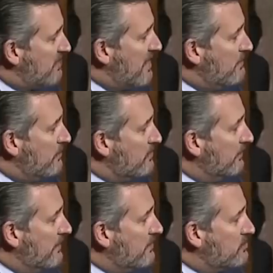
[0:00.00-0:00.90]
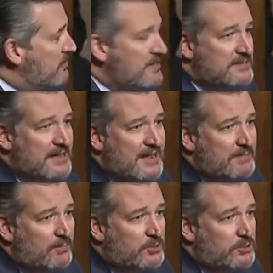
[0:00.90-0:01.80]
statement with a link to the
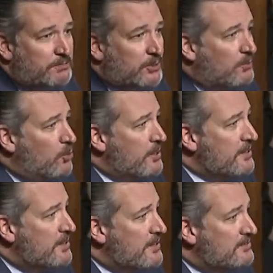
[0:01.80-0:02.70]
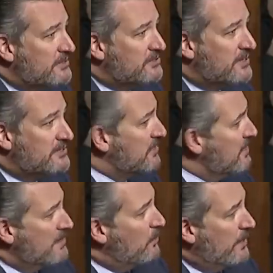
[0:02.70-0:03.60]
indictment, would you put a warning on it that says,
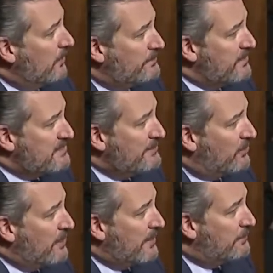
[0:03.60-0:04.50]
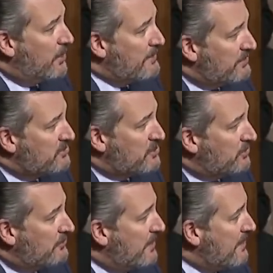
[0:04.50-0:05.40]
well, the Democratic Party
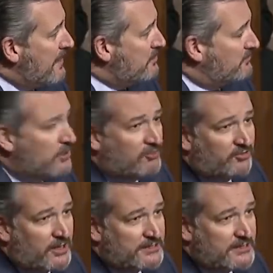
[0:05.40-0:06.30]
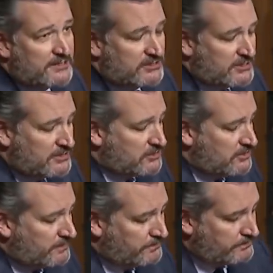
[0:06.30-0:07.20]
position right now is voter fraud doesn't exist?